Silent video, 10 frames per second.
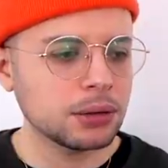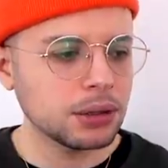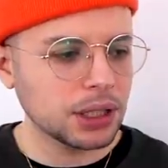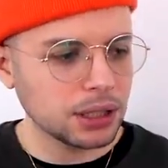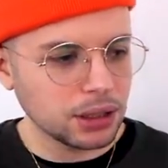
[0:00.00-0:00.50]

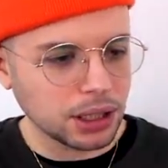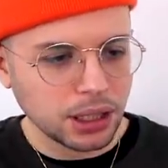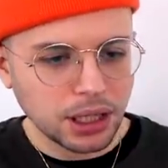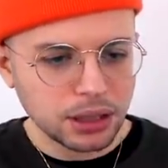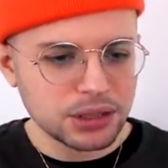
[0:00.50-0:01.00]
Look,
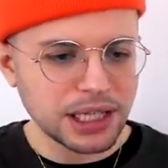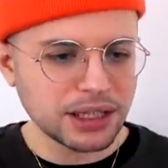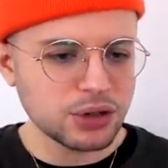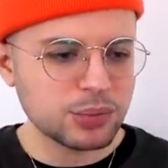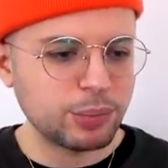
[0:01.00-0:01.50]
it looks like
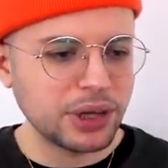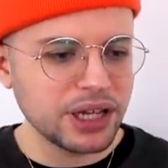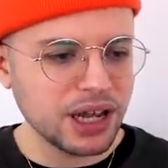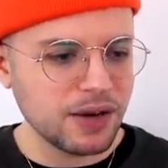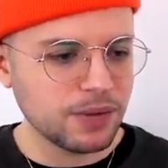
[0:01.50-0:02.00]
there's
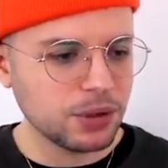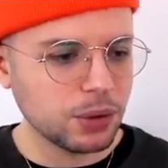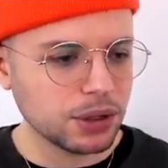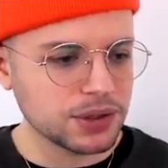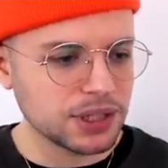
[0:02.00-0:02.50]
blood
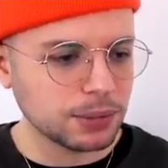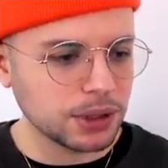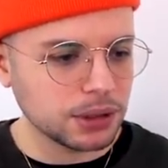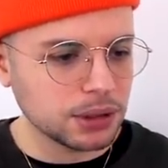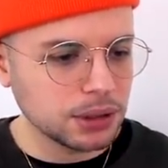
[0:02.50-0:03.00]
everywhere or
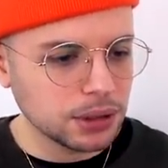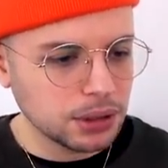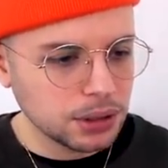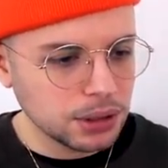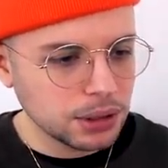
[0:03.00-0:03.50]
something.
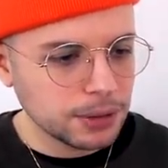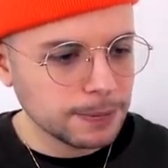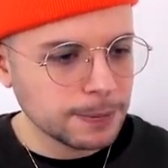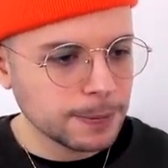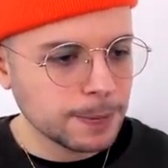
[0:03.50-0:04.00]

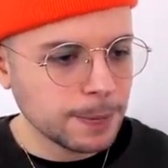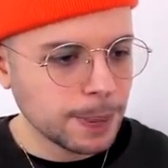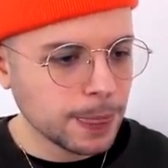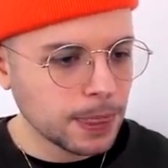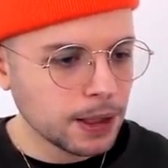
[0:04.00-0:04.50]

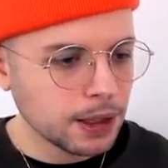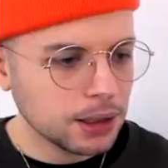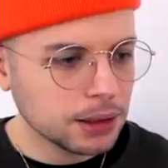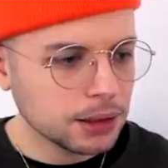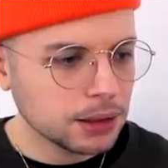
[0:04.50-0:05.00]

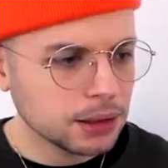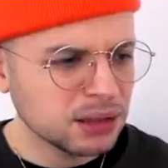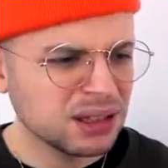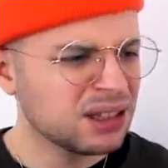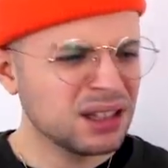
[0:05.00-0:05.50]

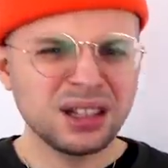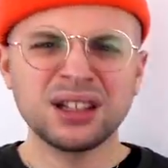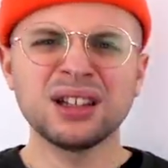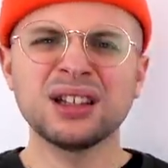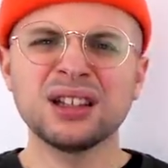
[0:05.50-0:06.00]

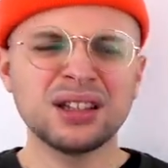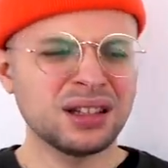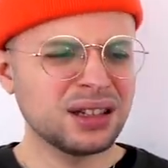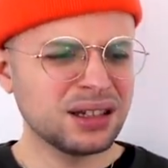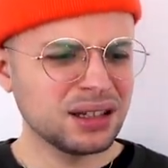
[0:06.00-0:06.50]

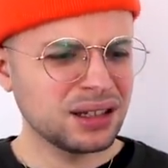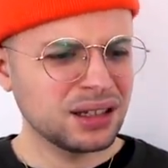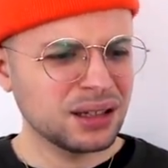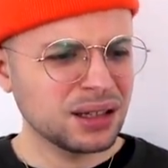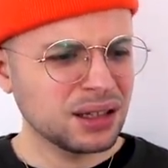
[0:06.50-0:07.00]

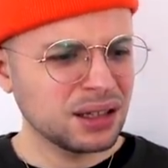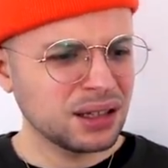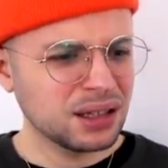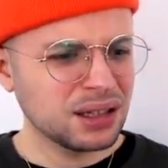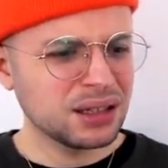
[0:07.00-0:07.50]

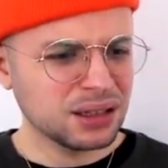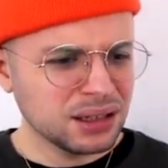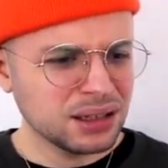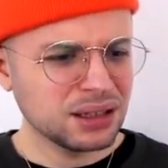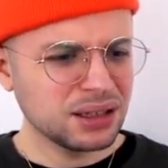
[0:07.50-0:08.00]

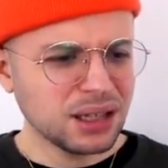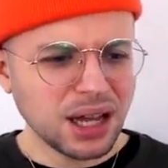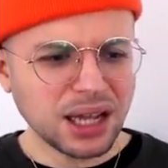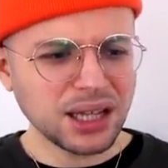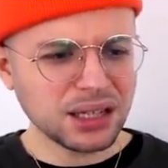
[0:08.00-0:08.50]

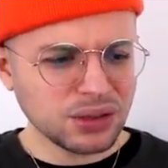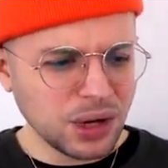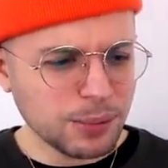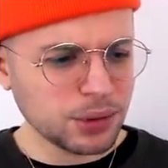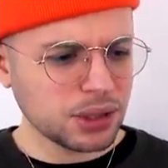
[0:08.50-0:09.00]
I like the
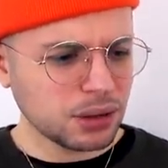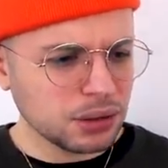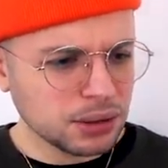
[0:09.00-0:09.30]
rapper though.